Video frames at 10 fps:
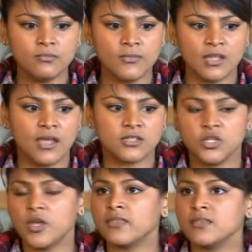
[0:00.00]
yes,
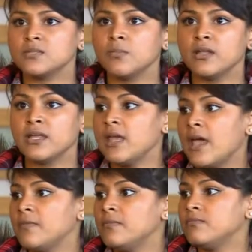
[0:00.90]
you get this money
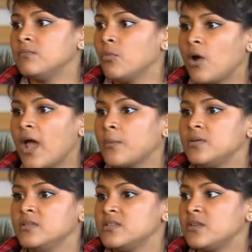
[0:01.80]
and what
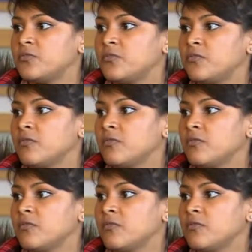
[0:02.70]
happens if,